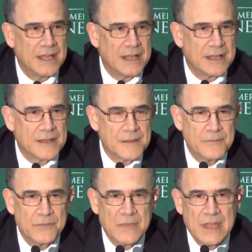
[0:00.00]

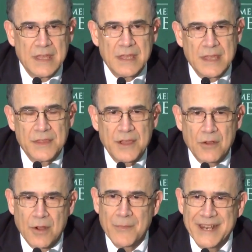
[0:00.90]

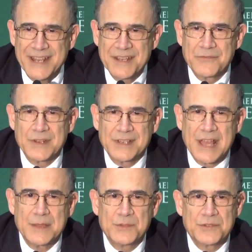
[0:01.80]
There are many different
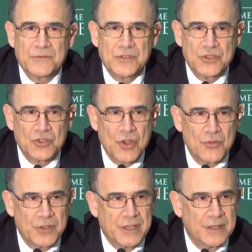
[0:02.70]
types of
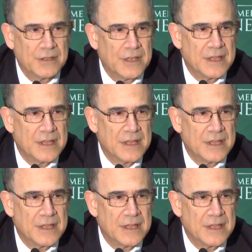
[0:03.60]
dystonia.